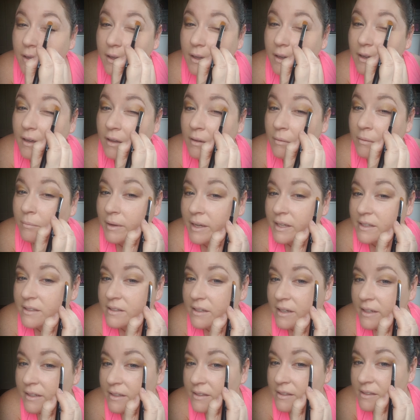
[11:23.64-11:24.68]
And my
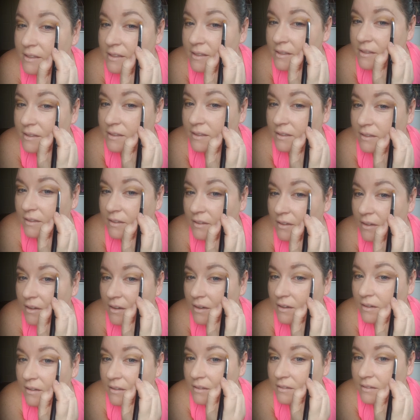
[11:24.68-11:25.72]
sinuses
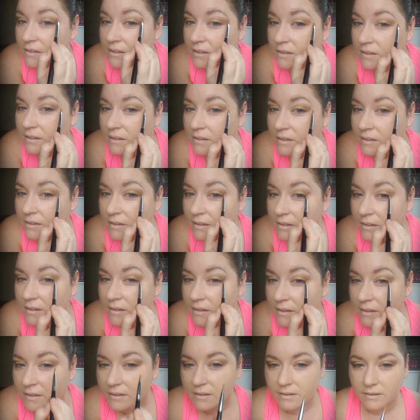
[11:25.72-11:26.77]
clogged.
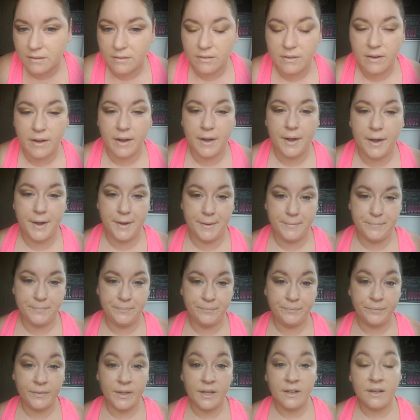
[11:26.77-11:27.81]
Okay.
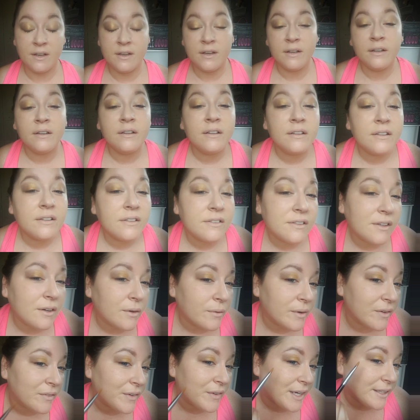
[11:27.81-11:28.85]
So
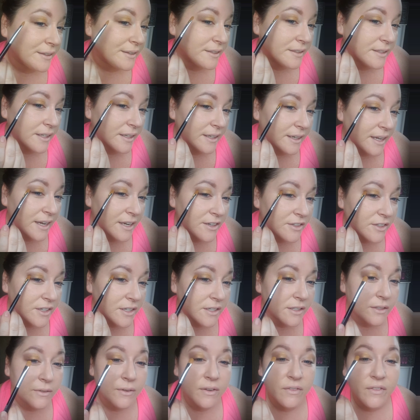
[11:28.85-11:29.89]
we've got
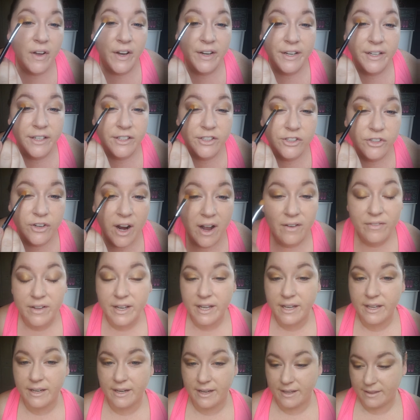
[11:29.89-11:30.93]
Tenacious, we've got
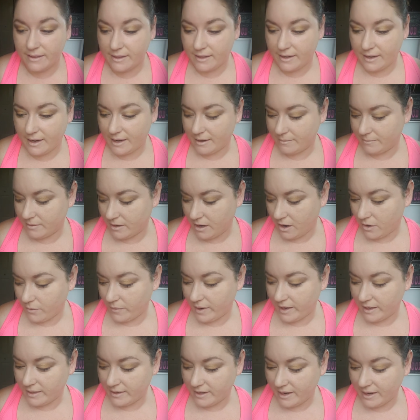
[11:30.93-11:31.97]
Extravagant, and then I'm
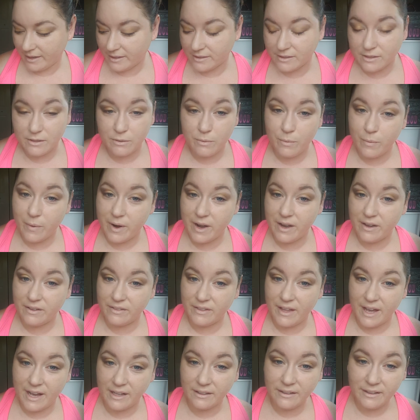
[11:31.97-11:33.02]
going next
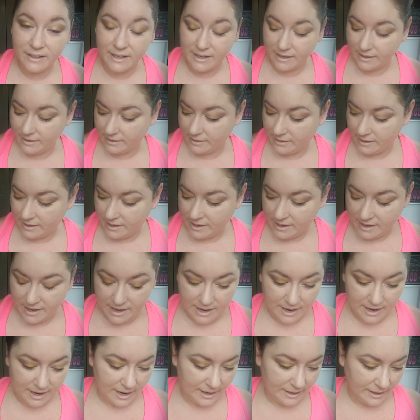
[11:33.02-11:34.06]
with Elegant.
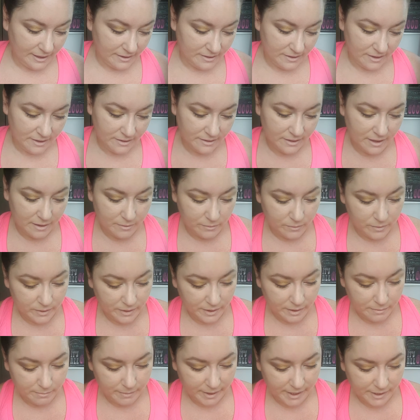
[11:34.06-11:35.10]
And I think that
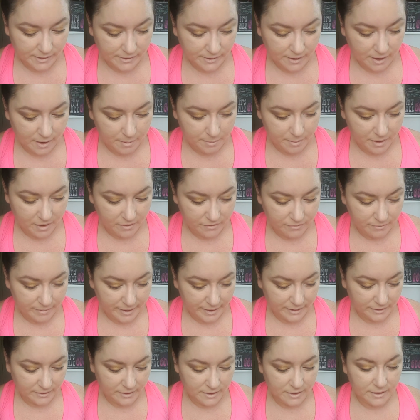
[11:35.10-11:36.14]
really might top off
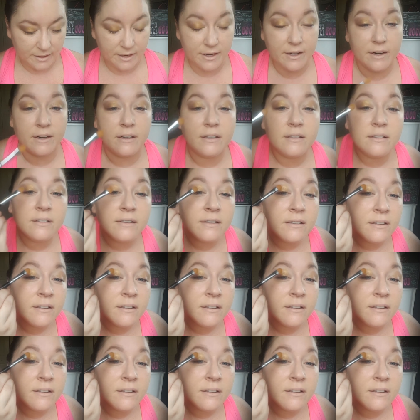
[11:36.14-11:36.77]
my look here.